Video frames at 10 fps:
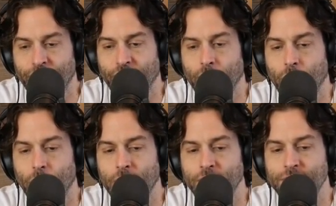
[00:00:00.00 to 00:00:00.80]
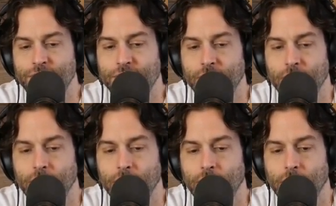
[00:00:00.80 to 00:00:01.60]
there was
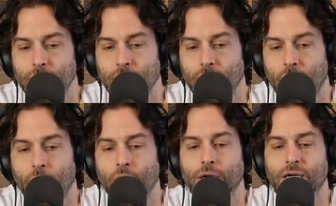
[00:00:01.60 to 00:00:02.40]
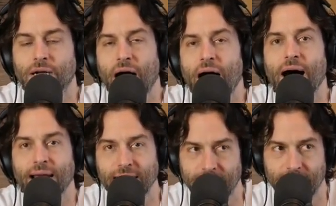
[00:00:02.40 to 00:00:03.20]
a
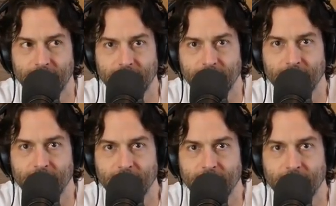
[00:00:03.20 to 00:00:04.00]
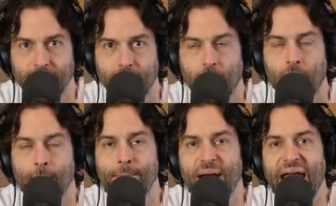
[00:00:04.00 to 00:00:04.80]
guy, a
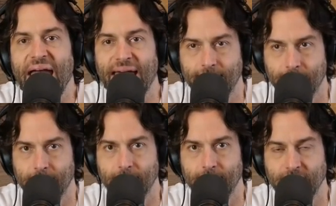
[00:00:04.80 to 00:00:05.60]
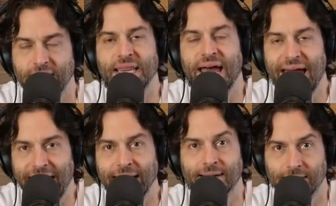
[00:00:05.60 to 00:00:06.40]
man in the
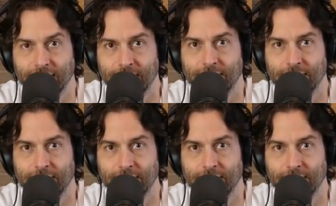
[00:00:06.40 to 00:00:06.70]
attic.